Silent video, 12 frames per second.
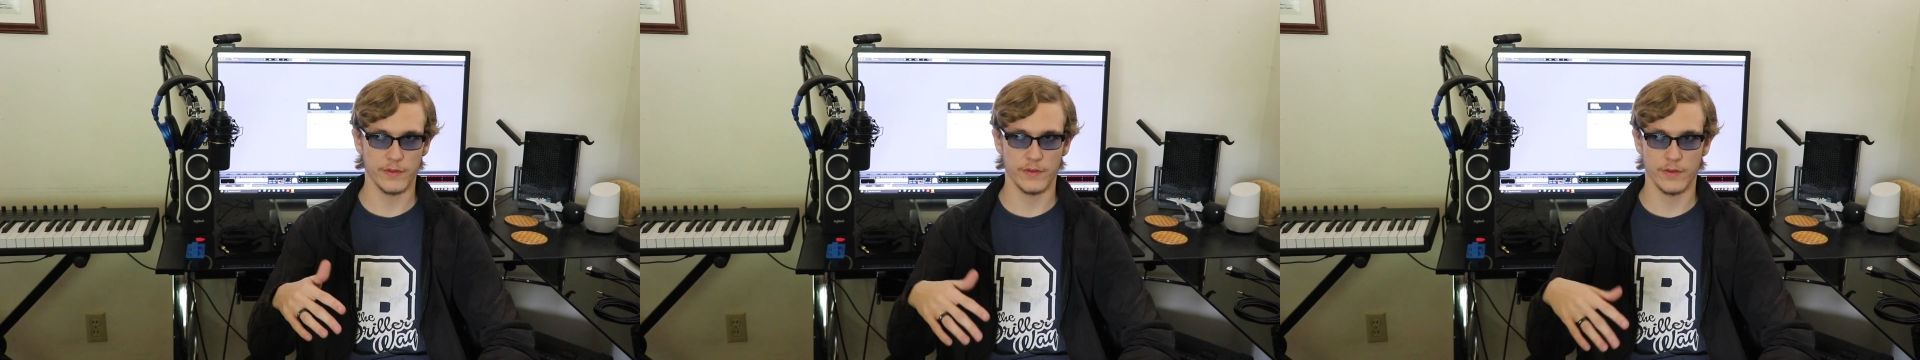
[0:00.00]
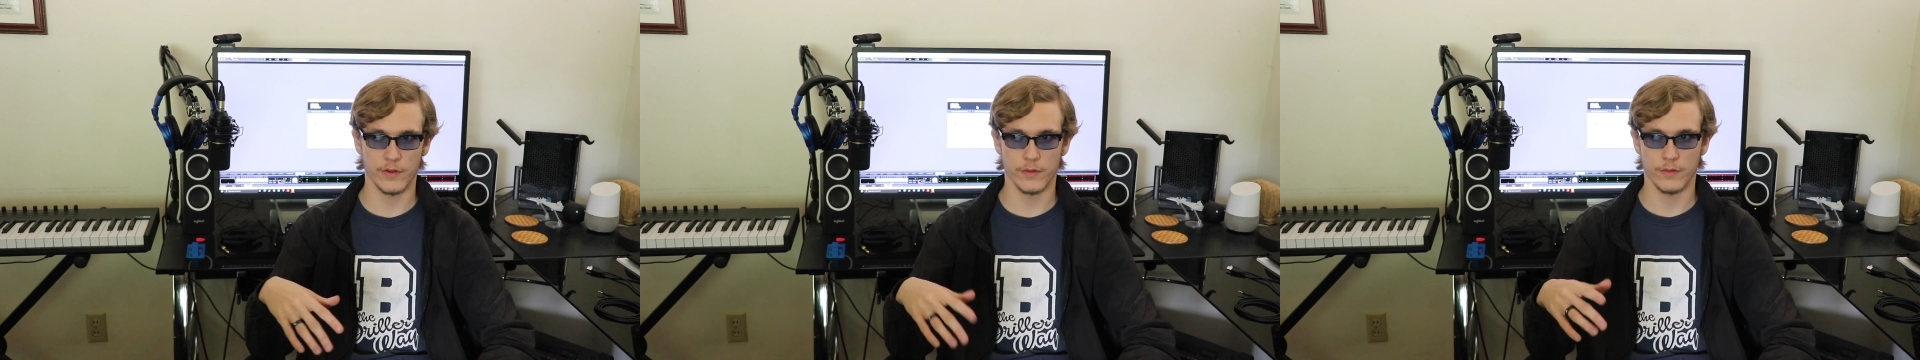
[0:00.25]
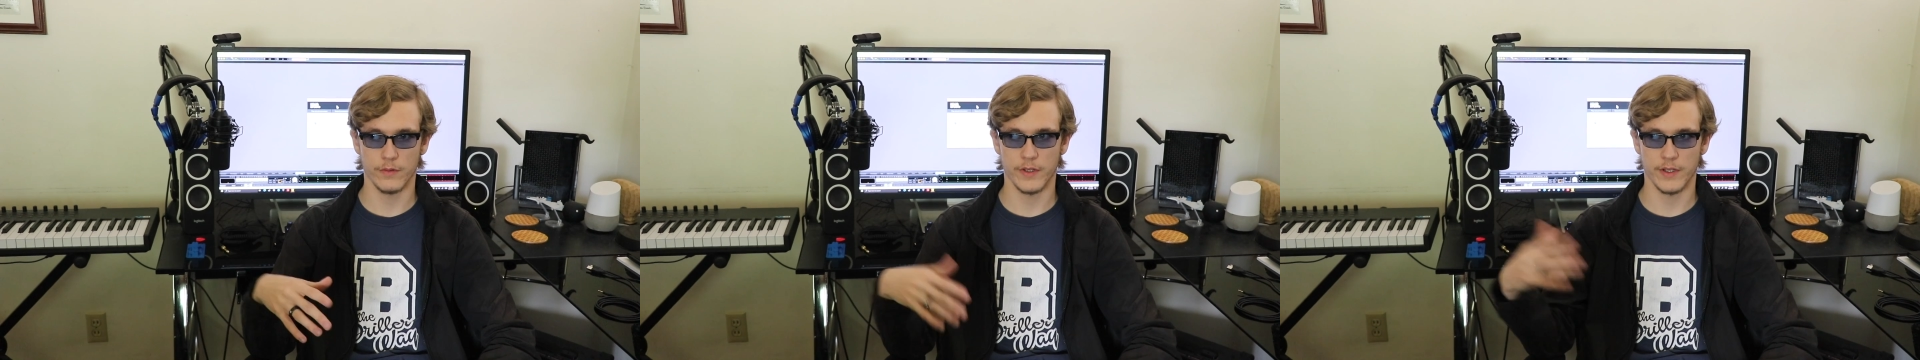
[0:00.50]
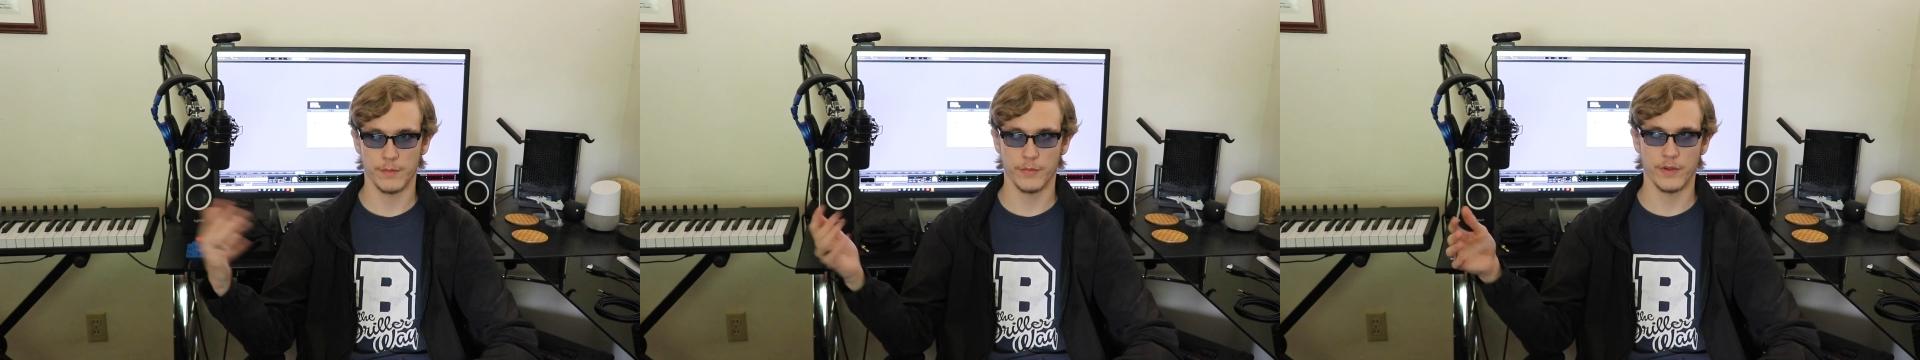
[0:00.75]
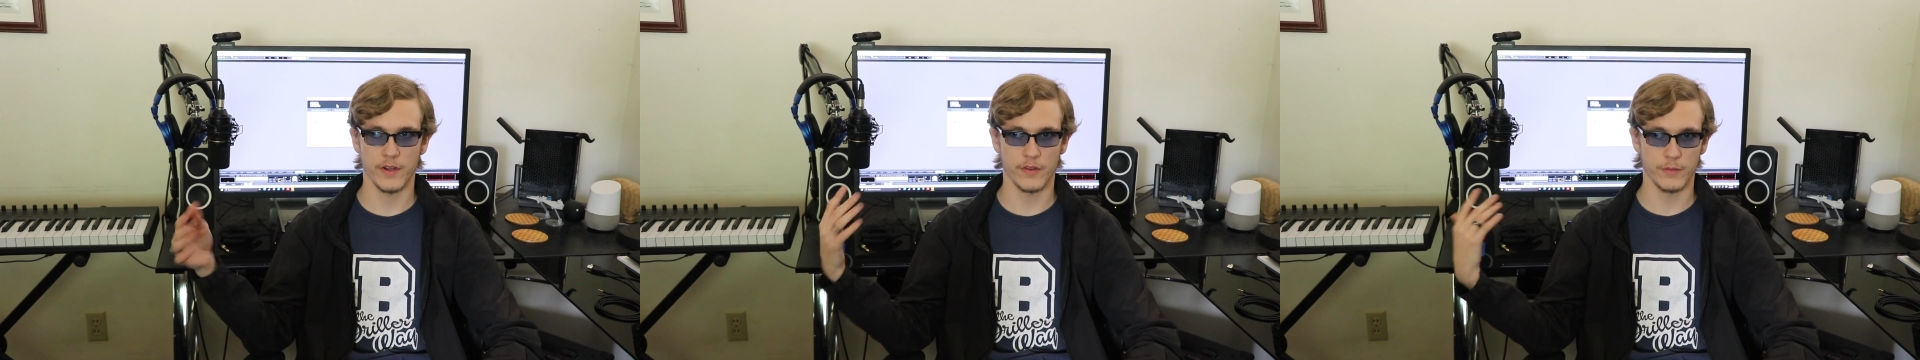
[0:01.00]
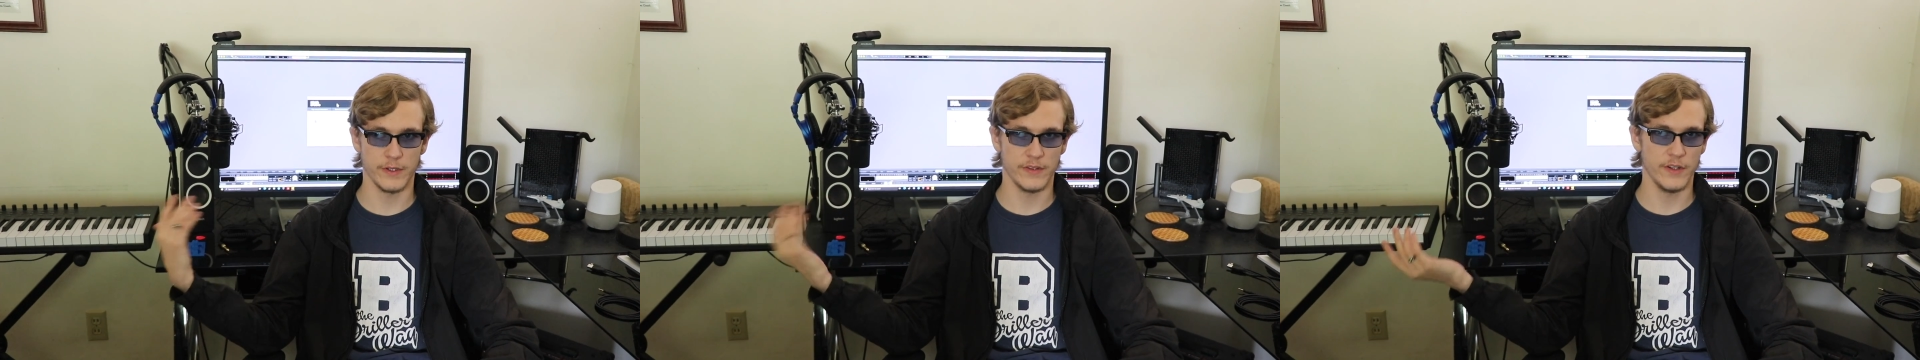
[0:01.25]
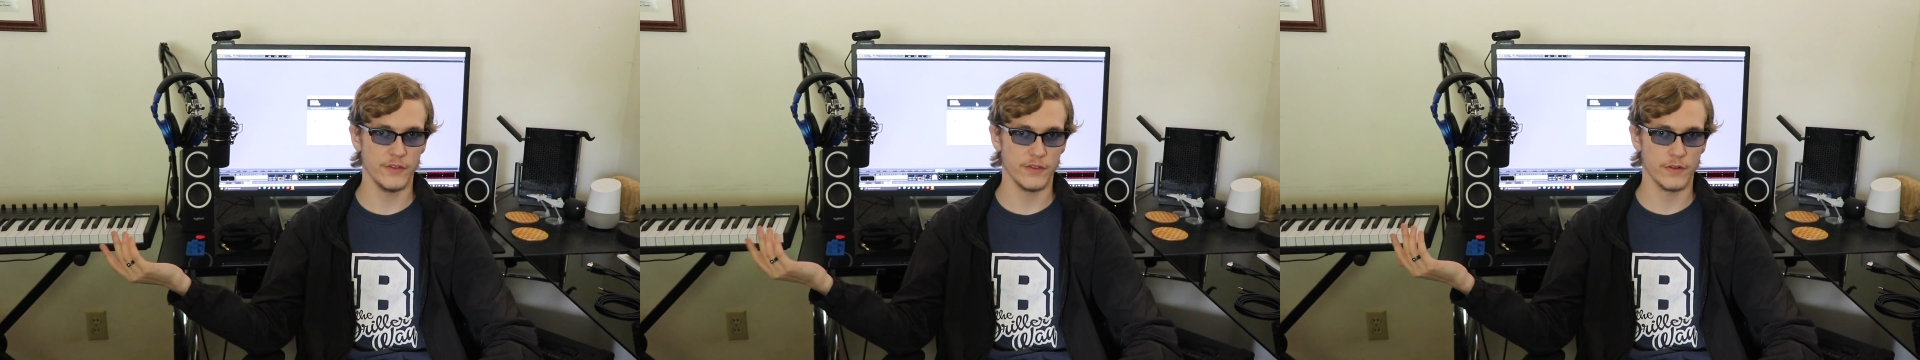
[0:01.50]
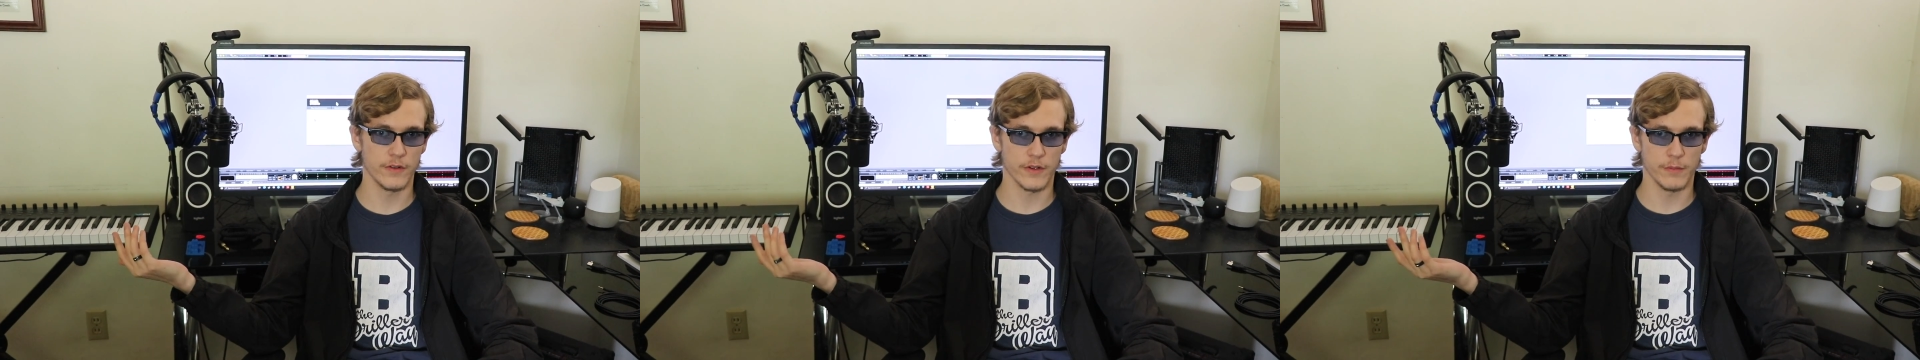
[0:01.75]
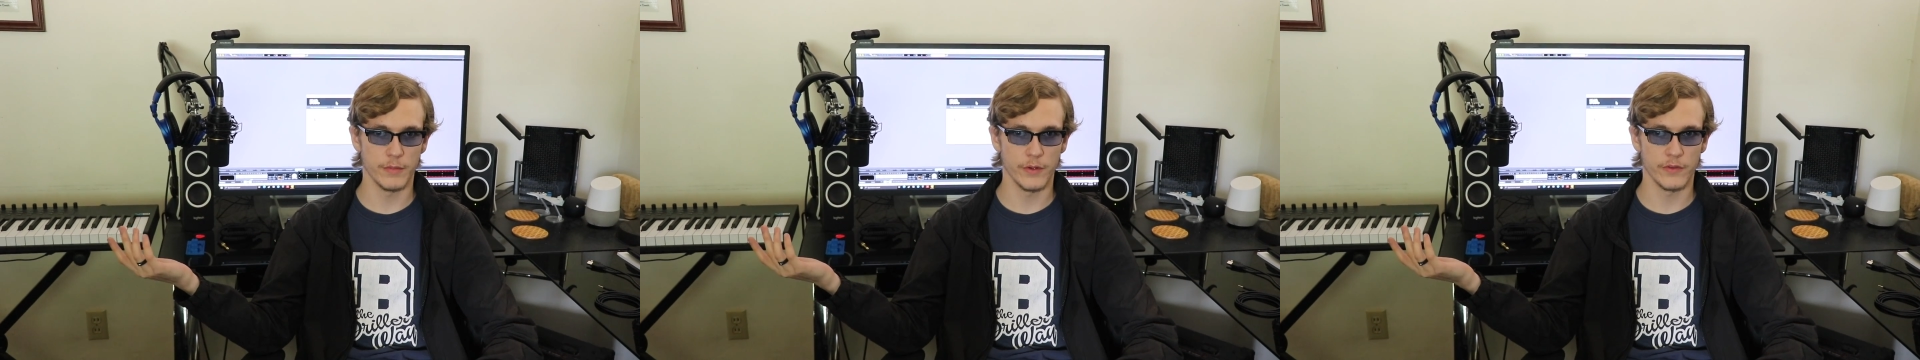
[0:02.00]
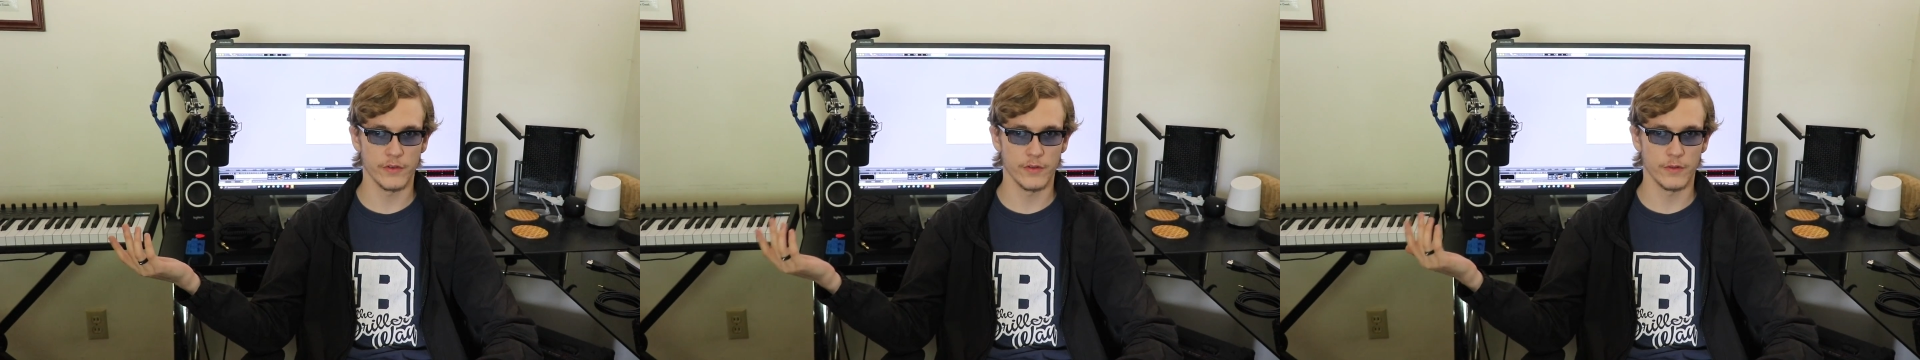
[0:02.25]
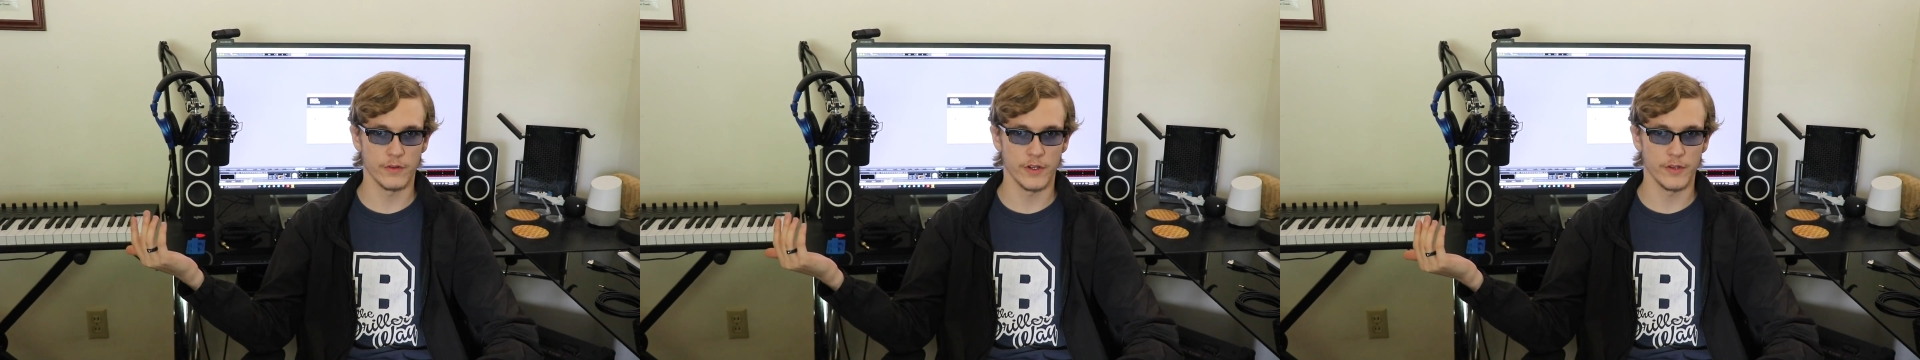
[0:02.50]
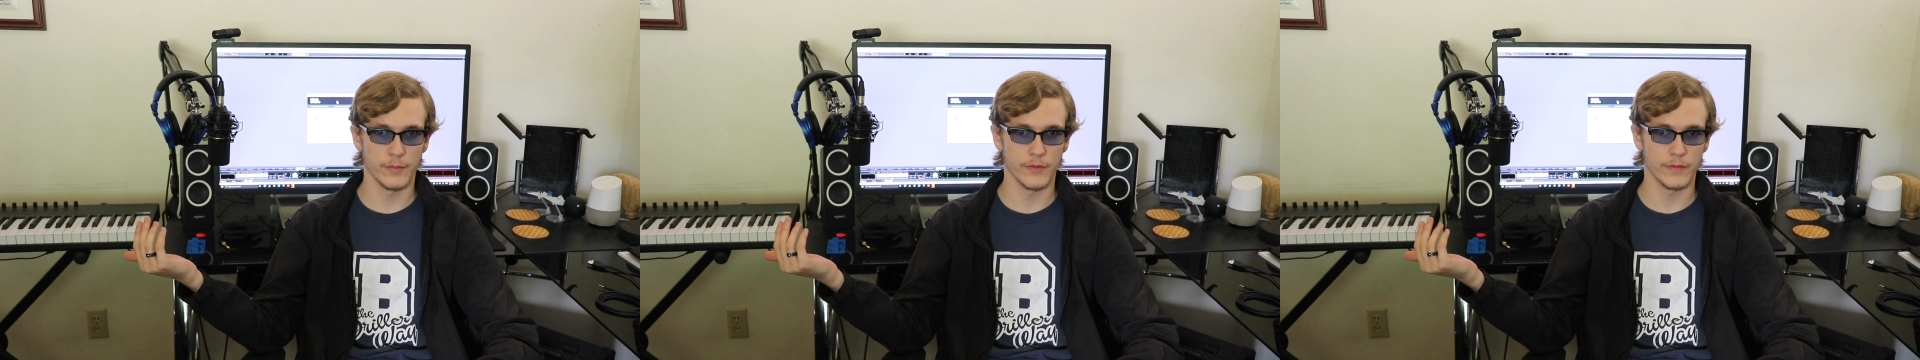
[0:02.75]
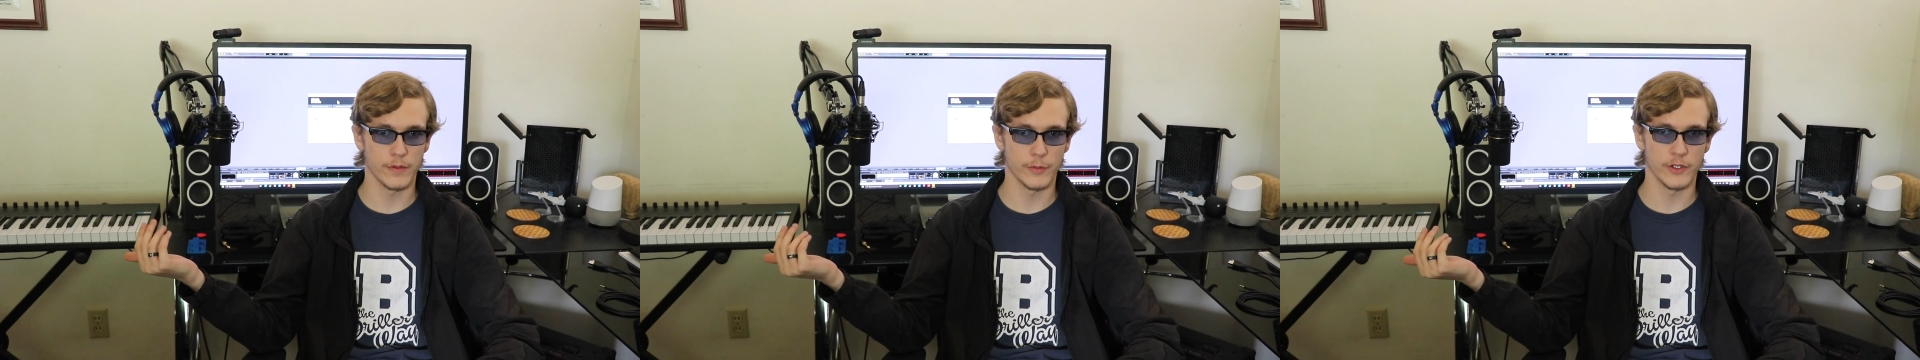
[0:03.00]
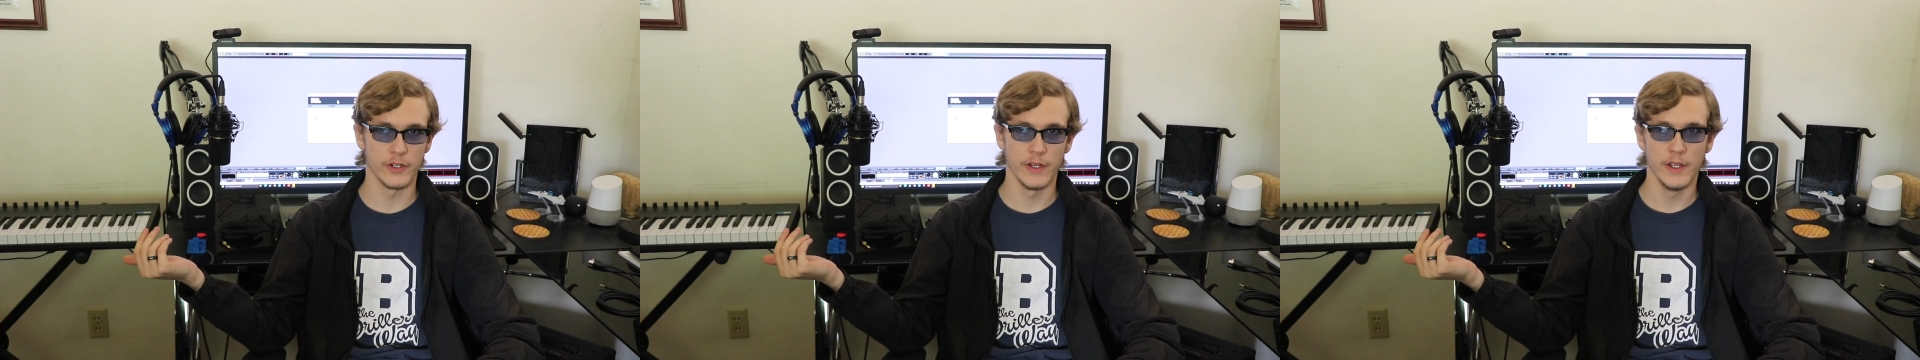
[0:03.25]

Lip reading: So I could either be a teacher, a composer, or a performer.